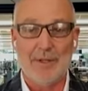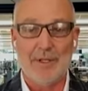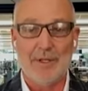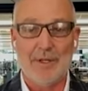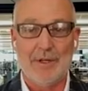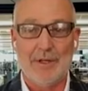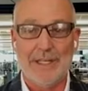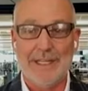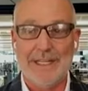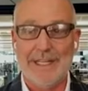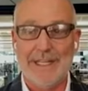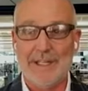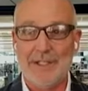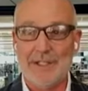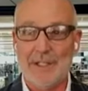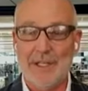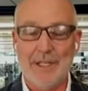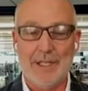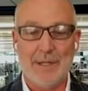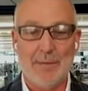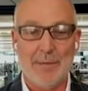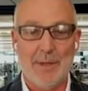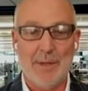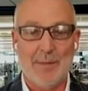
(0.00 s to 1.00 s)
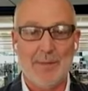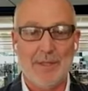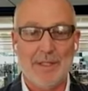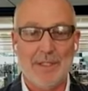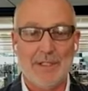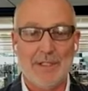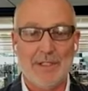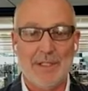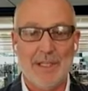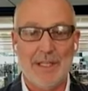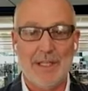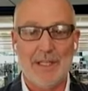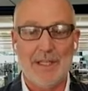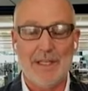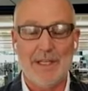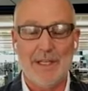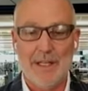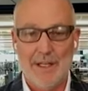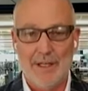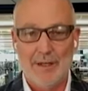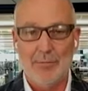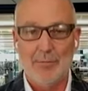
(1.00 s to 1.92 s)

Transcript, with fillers: with their ESG commitments and